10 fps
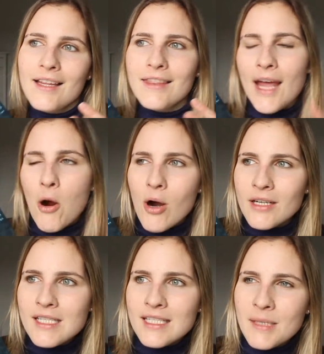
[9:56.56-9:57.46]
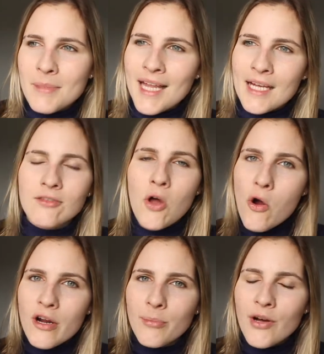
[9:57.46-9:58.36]
they are just going to be like
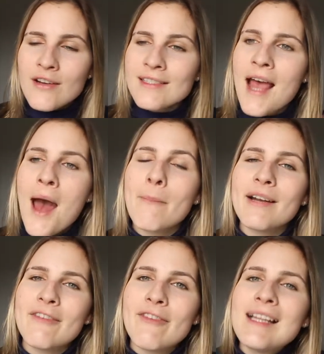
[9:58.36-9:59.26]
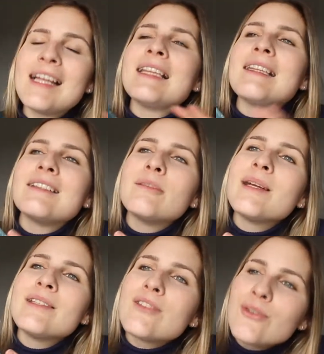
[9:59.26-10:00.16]
longer books, but it felt a little
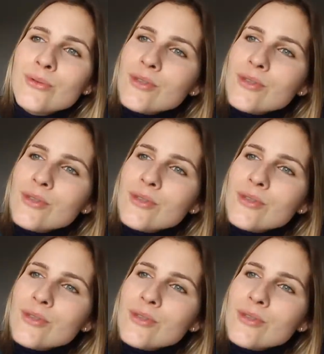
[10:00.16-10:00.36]
bit too